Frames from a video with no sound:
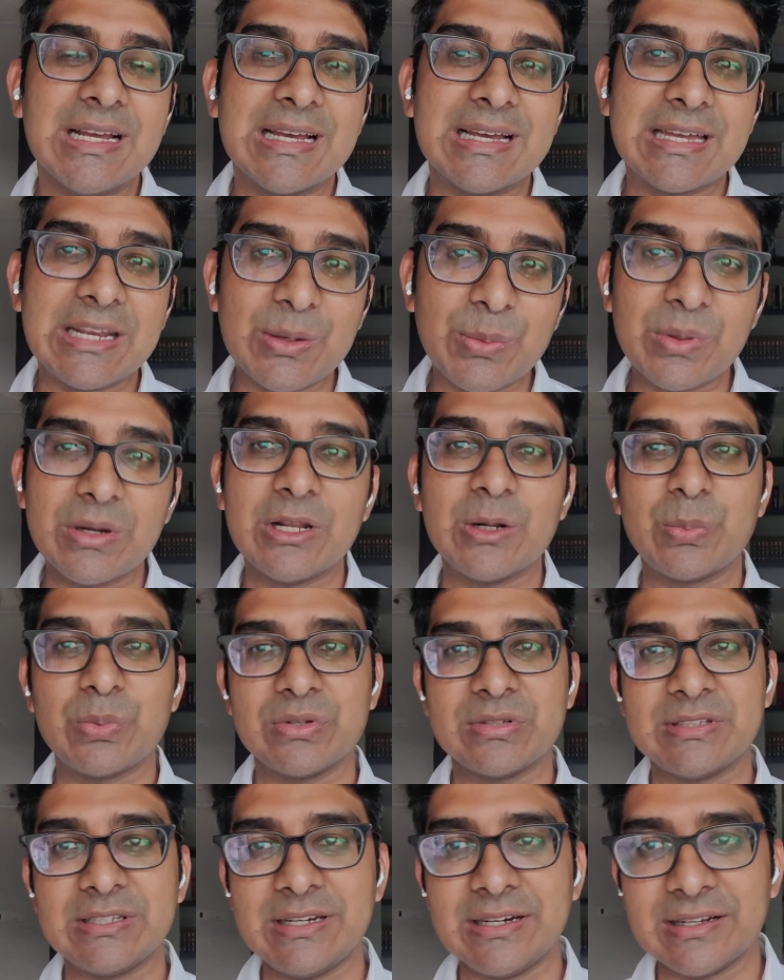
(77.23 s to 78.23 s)
criminal
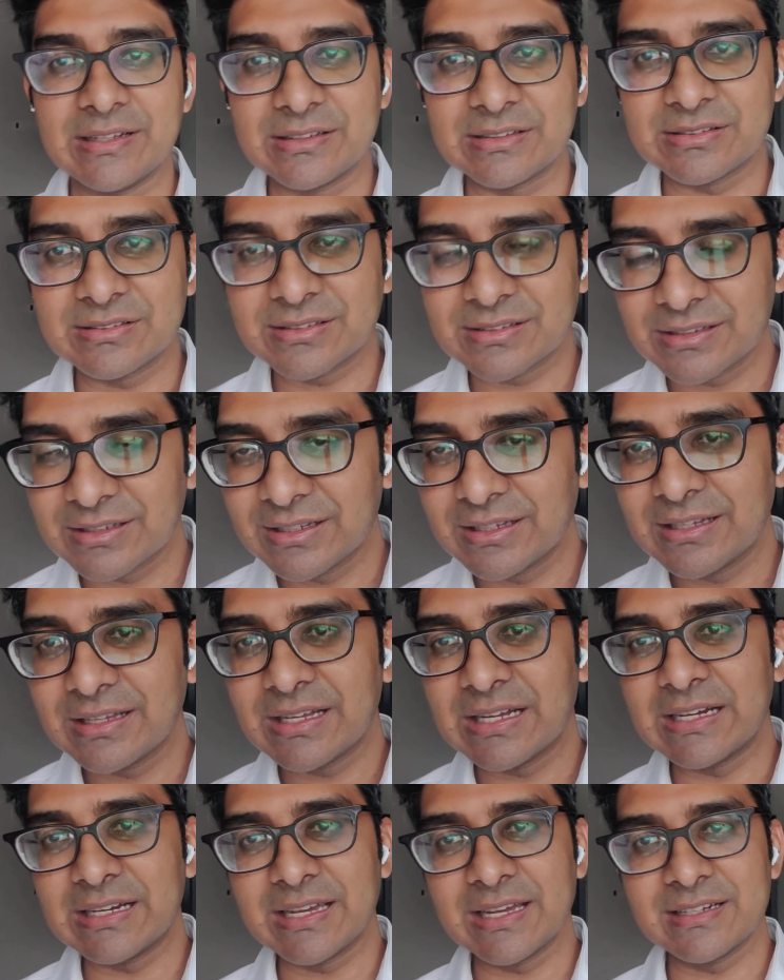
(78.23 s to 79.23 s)
proceedings
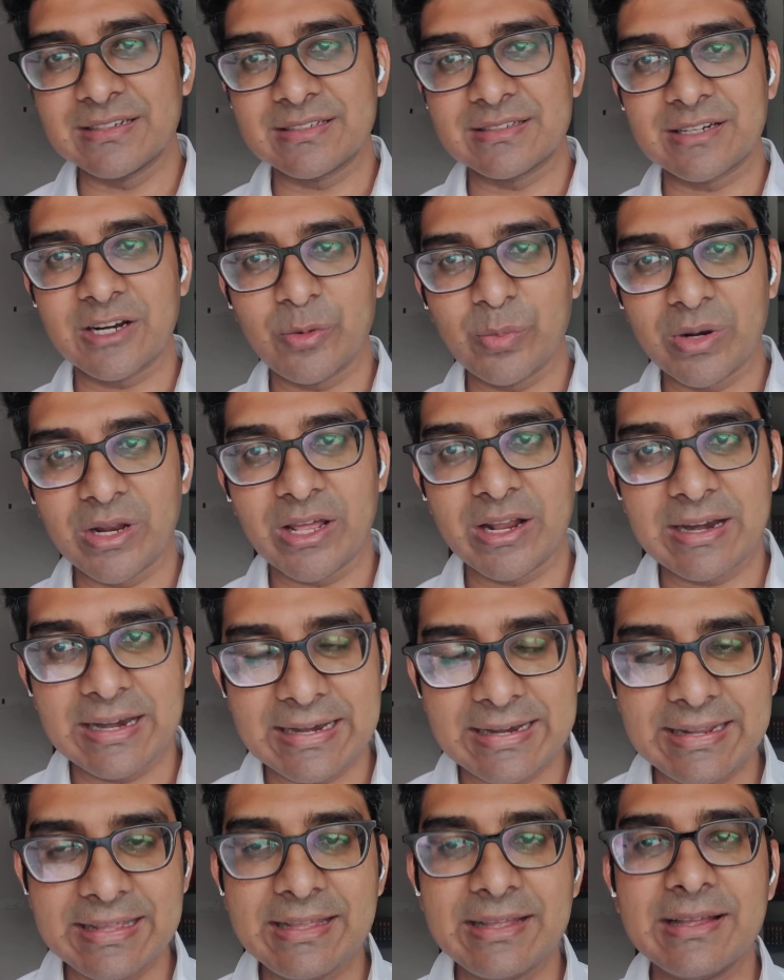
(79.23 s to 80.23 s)
against Ramana
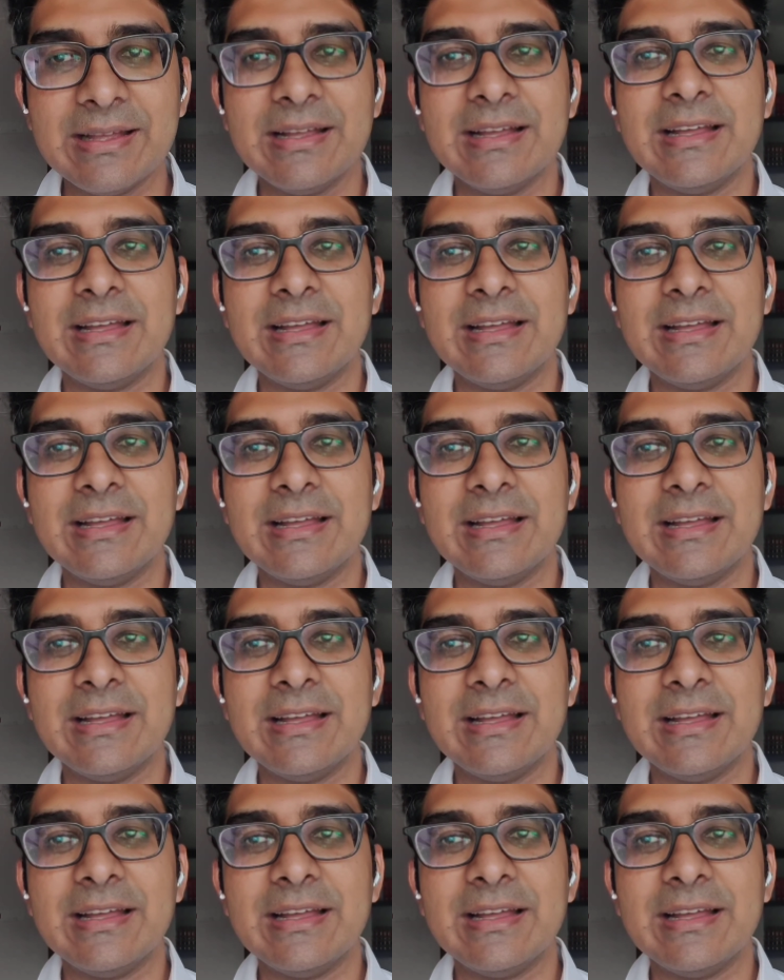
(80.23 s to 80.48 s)
Reddy.